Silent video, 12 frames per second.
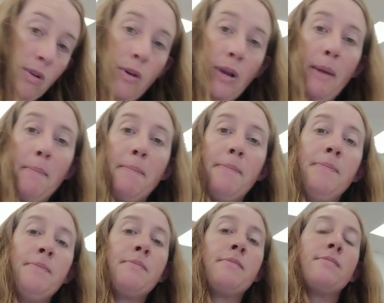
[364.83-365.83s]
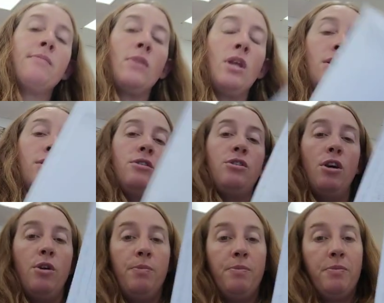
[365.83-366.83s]
Okay.
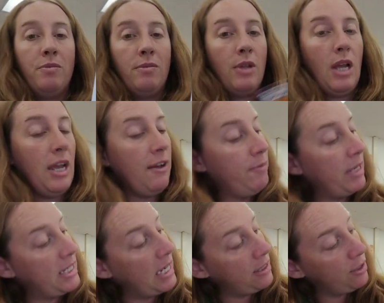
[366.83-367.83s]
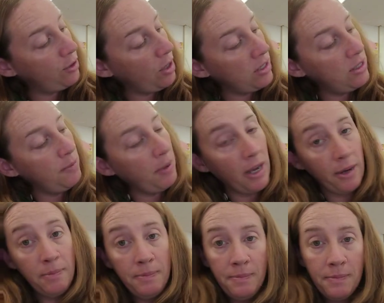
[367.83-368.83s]
So I have my dates across the
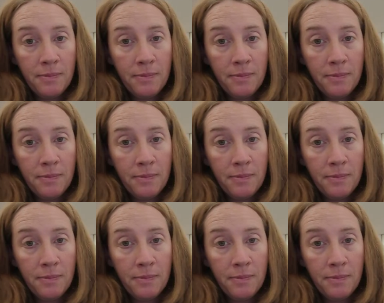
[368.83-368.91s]
bottom.